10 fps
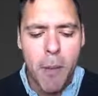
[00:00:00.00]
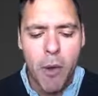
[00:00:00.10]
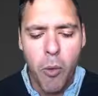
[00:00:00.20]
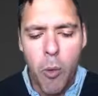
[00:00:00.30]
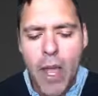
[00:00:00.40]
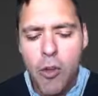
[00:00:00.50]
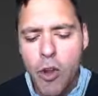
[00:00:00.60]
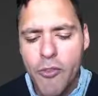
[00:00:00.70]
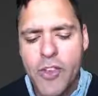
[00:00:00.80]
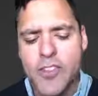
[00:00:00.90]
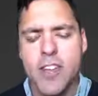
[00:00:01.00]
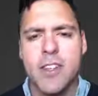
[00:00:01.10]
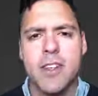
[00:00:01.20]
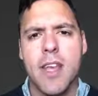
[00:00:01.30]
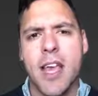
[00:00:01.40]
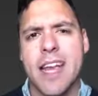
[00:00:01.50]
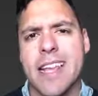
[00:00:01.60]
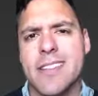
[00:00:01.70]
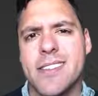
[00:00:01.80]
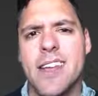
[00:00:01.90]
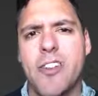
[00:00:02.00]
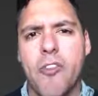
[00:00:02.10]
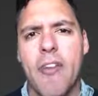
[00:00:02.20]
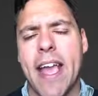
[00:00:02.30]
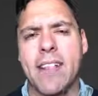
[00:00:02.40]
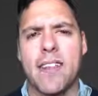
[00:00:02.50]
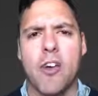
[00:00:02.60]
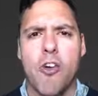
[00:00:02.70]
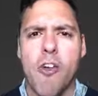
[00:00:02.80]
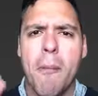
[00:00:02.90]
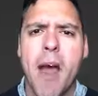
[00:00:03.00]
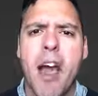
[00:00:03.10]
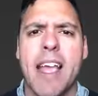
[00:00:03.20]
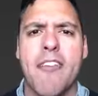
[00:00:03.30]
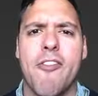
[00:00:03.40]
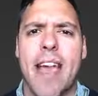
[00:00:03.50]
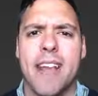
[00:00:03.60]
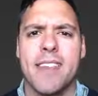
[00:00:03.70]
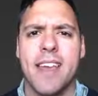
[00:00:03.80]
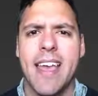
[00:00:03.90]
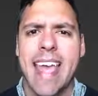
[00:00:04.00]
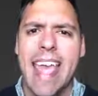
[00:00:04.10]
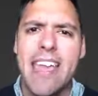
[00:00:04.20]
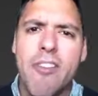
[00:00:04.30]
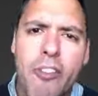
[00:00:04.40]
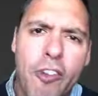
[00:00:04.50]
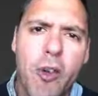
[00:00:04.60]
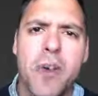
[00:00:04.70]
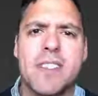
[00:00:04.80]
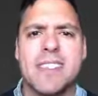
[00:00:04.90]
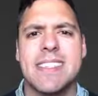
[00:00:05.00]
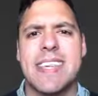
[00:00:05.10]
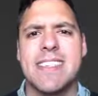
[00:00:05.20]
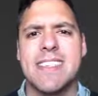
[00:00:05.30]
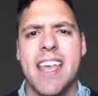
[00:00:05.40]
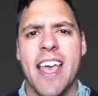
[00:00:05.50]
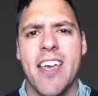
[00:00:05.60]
But when all of a sudden an external factor or a market factor influences